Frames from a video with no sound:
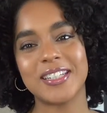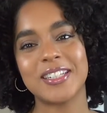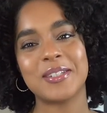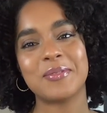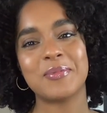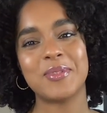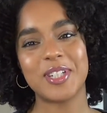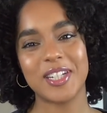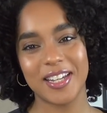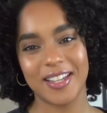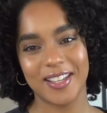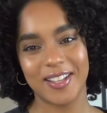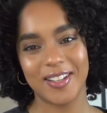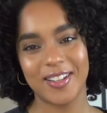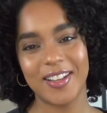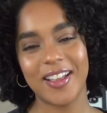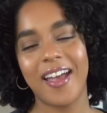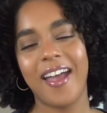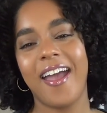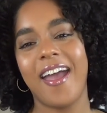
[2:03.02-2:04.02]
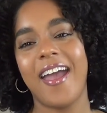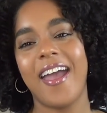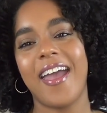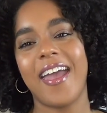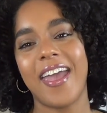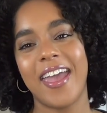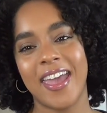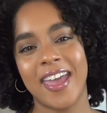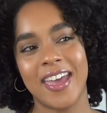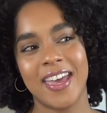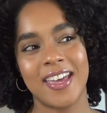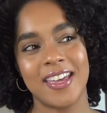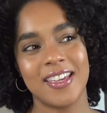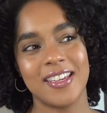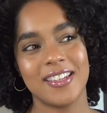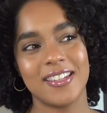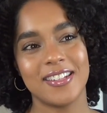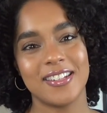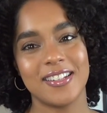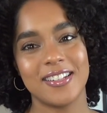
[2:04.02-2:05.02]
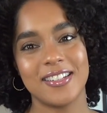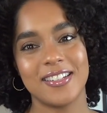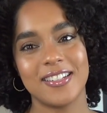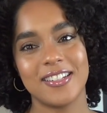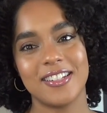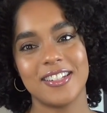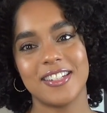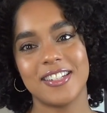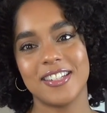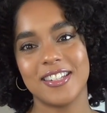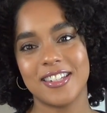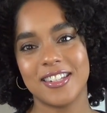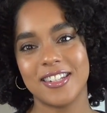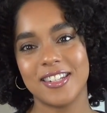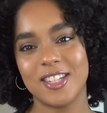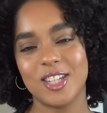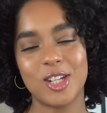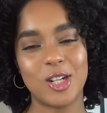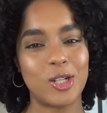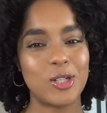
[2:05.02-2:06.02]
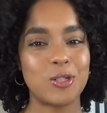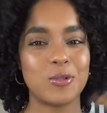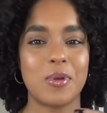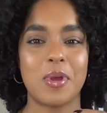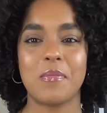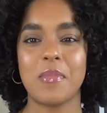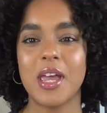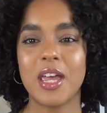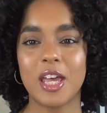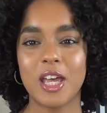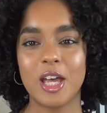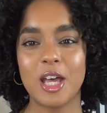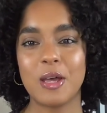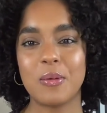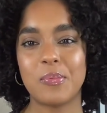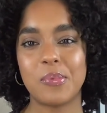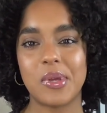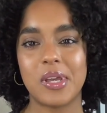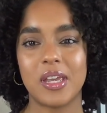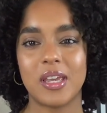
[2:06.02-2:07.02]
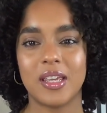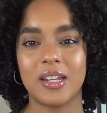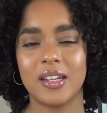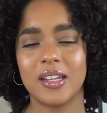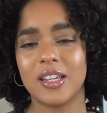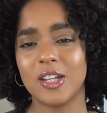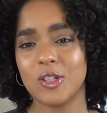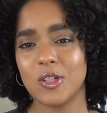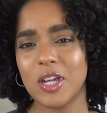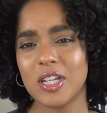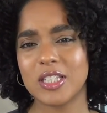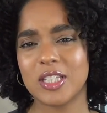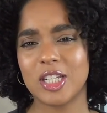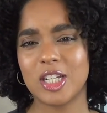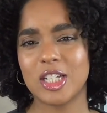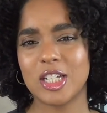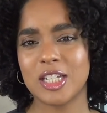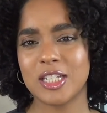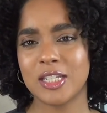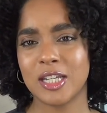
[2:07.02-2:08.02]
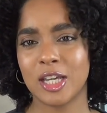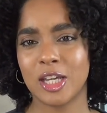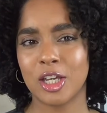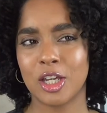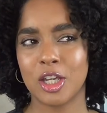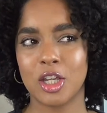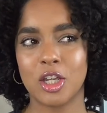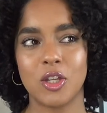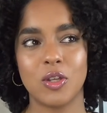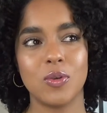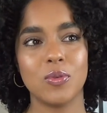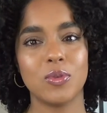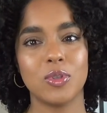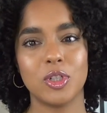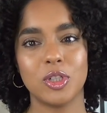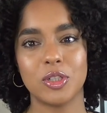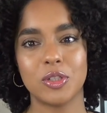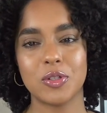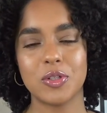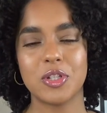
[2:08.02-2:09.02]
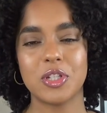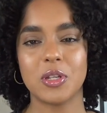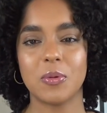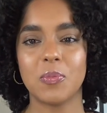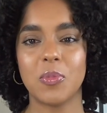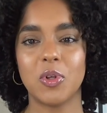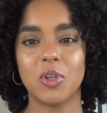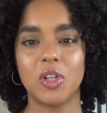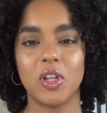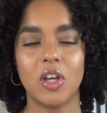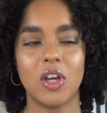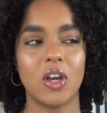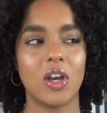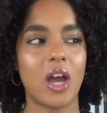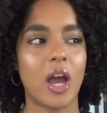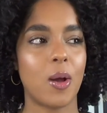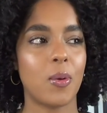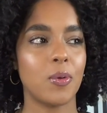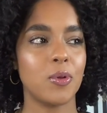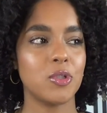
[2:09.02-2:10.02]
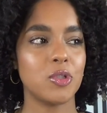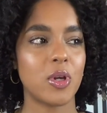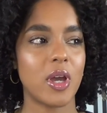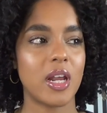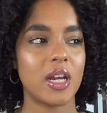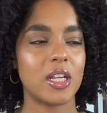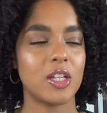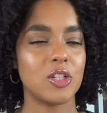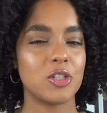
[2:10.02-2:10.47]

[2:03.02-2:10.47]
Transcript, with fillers: and some gel and just, you know, do my makeup and get dressed. And it's just like a cute little simple look. I will try to